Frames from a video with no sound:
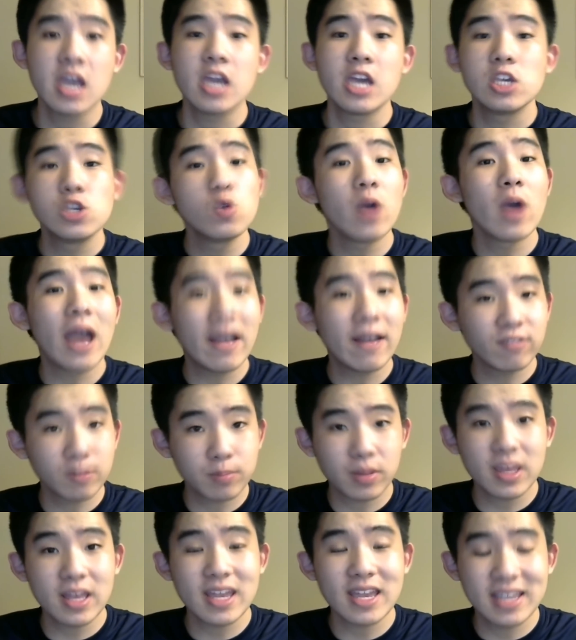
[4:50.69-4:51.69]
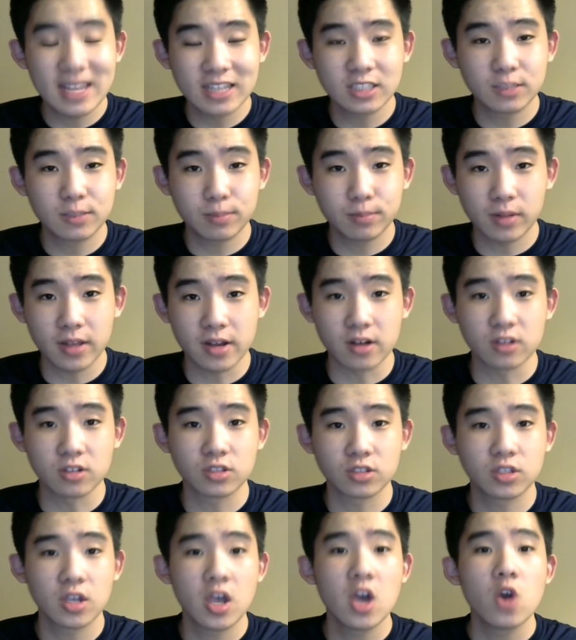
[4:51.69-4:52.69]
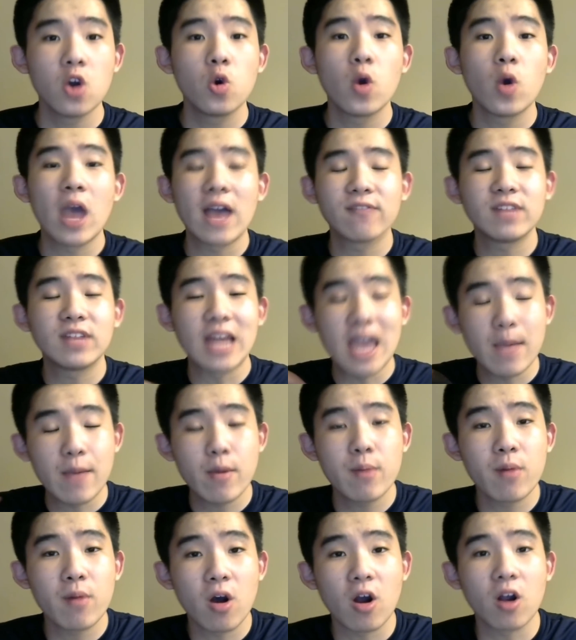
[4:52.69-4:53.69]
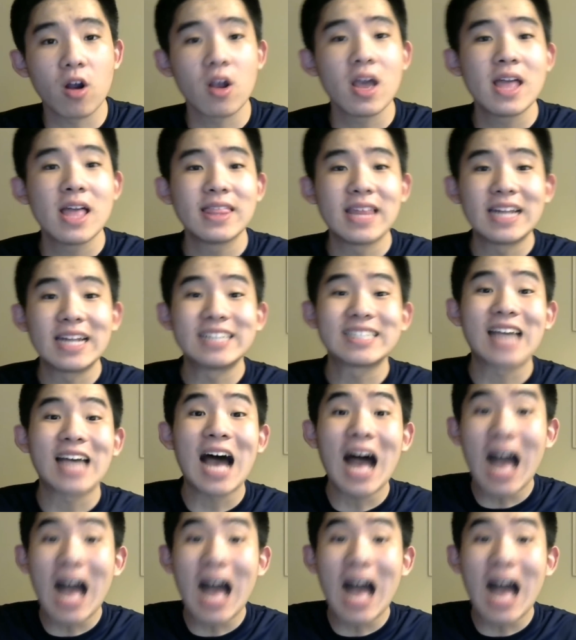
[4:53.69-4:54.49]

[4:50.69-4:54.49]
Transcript: you have to play against players who have an MMR that is